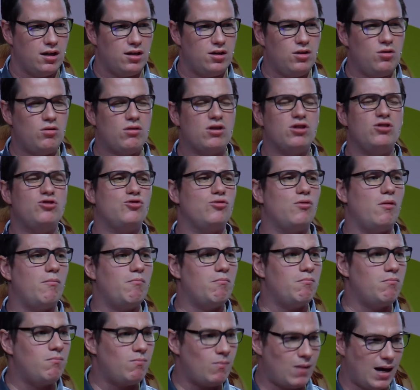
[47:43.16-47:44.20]
you can
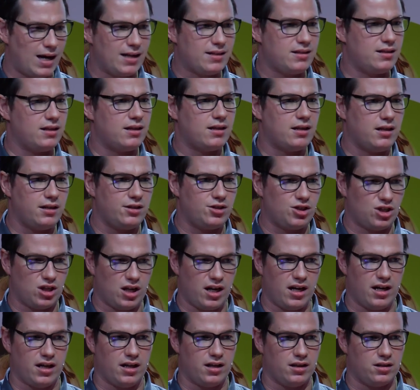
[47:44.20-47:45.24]
dramatically
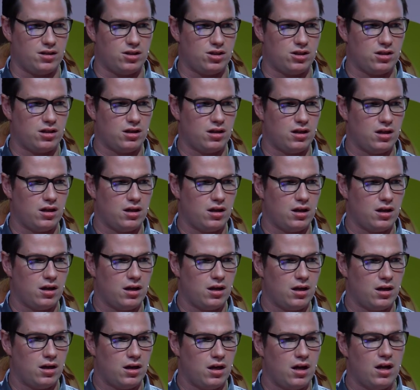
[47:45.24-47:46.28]
change
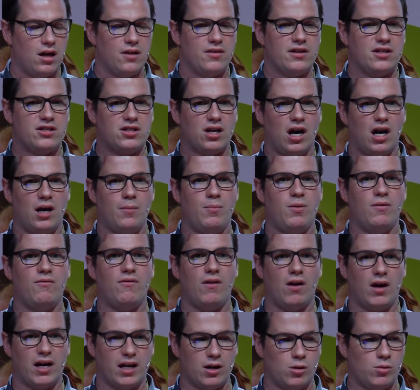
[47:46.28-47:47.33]
the type
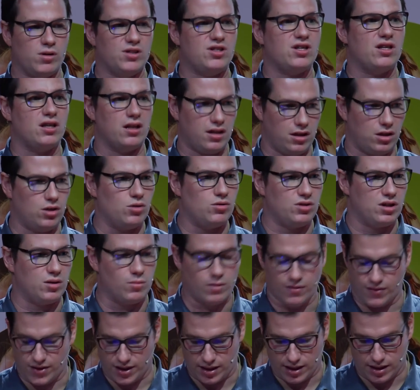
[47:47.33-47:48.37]
of language that they're
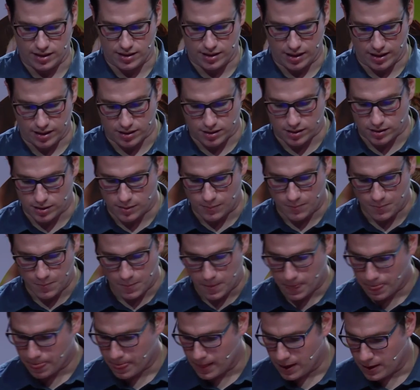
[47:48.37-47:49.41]
using within their texts.
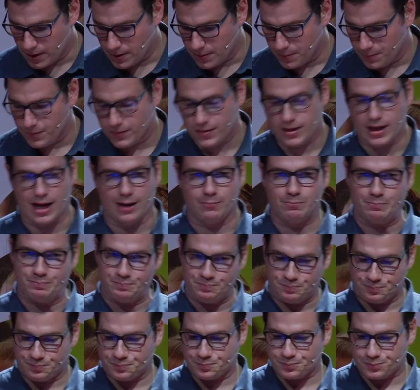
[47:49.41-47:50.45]
Now,
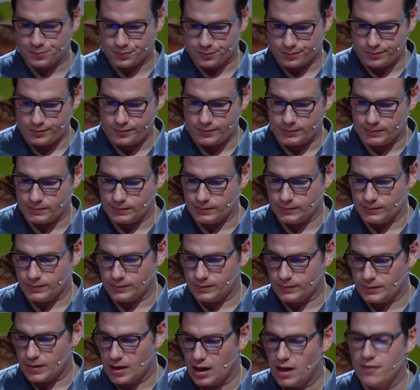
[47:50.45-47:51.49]

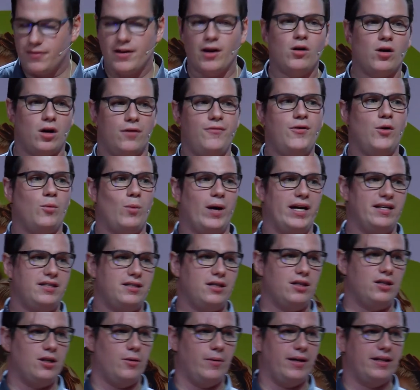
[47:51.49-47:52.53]
there are other ways
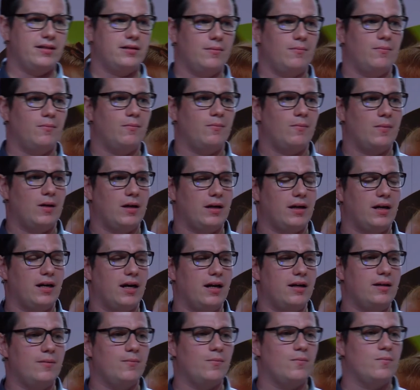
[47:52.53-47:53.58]
to do it.
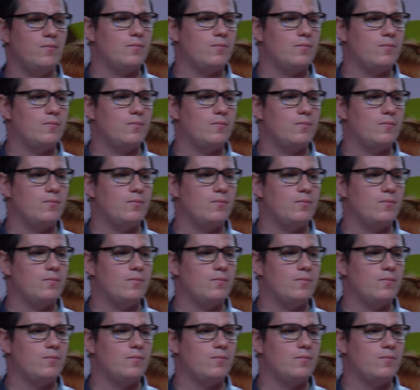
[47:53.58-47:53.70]
Okay,